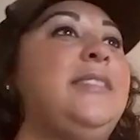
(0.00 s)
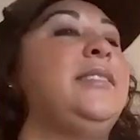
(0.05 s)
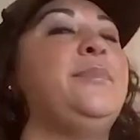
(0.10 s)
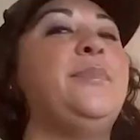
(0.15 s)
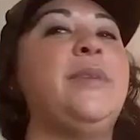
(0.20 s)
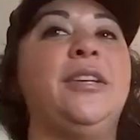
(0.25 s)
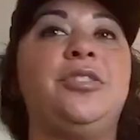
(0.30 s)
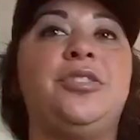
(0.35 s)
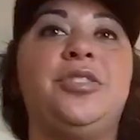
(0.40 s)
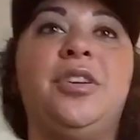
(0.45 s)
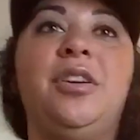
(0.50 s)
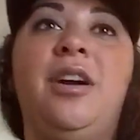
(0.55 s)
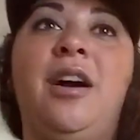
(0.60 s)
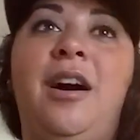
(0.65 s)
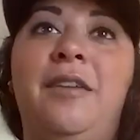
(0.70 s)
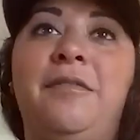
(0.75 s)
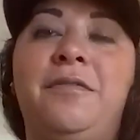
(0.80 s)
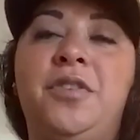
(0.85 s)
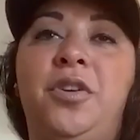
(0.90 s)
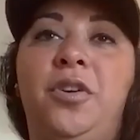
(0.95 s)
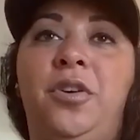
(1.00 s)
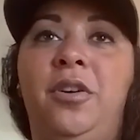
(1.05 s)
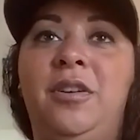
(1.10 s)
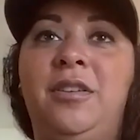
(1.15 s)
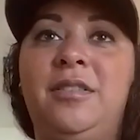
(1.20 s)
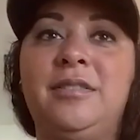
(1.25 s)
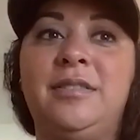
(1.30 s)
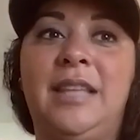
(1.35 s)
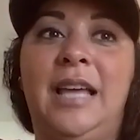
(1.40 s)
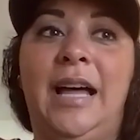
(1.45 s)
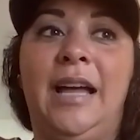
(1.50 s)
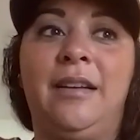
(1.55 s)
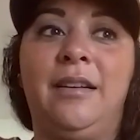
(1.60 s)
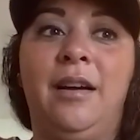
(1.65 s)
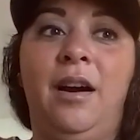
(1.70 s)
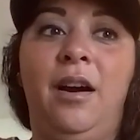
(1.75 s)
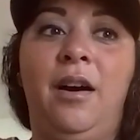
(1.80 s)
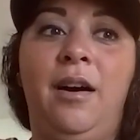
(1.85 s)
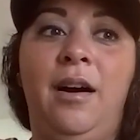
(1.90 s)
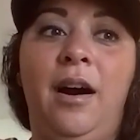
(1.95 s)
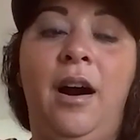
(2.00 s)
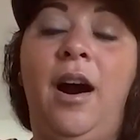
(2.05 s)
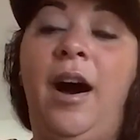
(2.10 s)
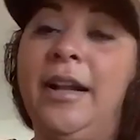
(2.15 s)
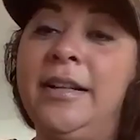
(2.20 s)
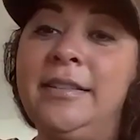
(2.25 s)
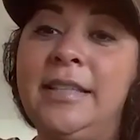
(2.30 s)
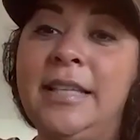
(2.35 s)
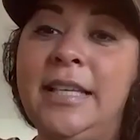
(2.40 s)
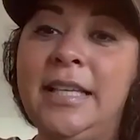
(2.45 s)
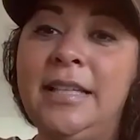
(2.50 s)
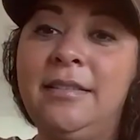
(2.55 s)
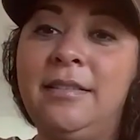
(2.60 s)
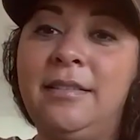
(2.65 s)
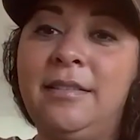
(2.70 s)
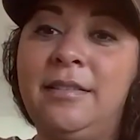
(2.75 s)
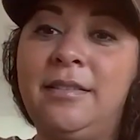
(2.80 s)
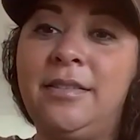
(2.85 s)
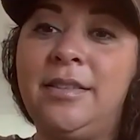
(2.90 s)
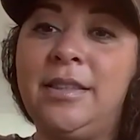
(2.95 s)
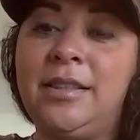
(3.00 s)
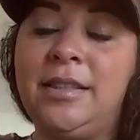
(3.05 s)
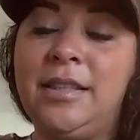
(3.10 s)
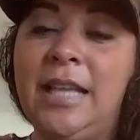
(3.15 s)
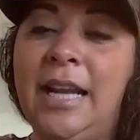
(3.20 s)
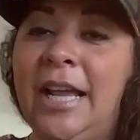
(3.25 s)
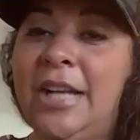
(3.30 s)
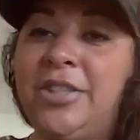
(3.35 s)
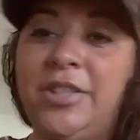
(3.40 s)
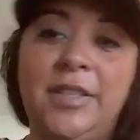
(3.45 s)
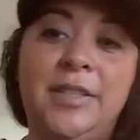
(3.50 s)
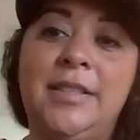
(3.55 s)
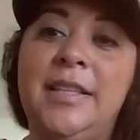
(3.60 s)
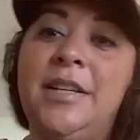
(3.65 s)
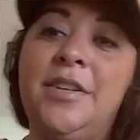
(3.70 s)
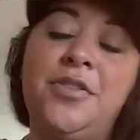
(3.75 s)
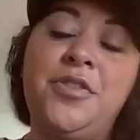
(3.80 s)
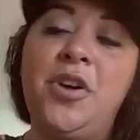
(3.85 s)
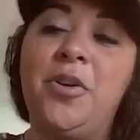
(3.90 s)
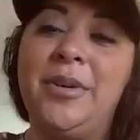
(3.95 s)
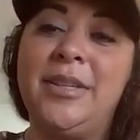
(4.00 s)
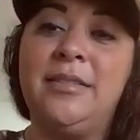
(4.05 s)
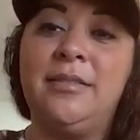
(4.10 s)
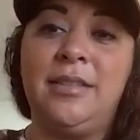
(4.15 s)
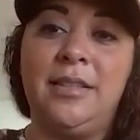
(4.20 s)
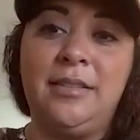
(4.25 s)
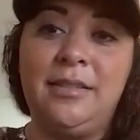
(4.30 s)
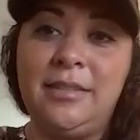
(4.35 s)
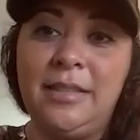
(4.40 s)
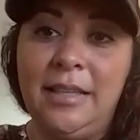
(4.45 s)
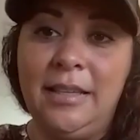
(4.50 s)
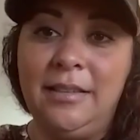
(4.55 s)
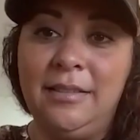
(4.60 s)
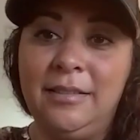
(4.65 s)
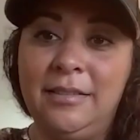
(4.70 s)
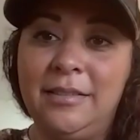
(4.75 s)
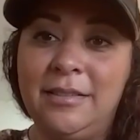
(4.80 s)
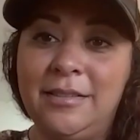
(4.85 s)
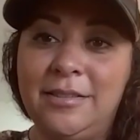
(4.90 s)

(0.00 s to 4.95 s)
It's a mixture of girls that hunted that I just didn't know existed.